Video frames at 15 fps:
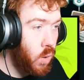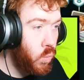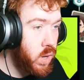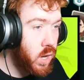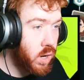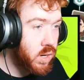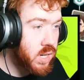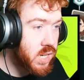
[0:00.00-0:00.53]

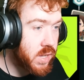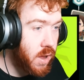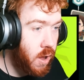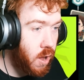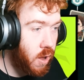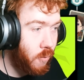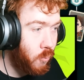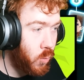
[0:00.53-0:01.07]
We are going to start
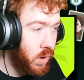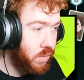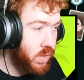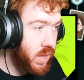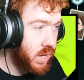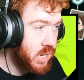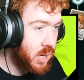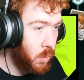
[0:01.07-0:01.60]
off
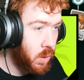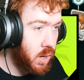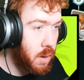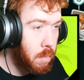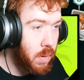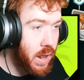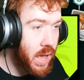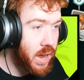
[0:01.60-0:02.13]
with this. So we're going to
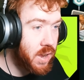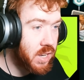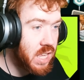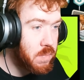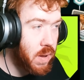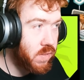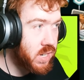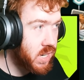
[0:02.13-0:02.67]
apply our
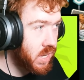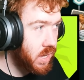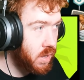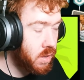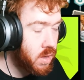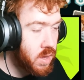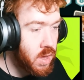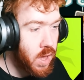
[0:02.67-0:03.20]
debuffs
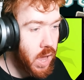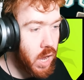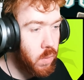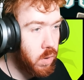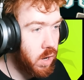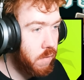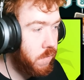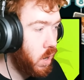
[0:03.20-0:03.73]
here. And
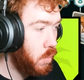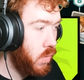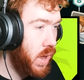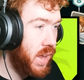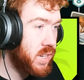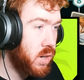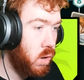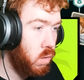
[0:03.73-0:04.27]
then we're going to fill up with
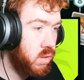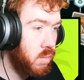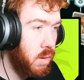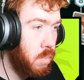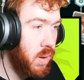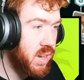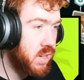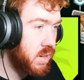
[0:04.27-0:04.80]
Escan
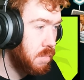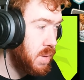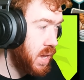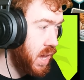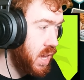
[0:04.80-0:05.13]
Ultimate plus some big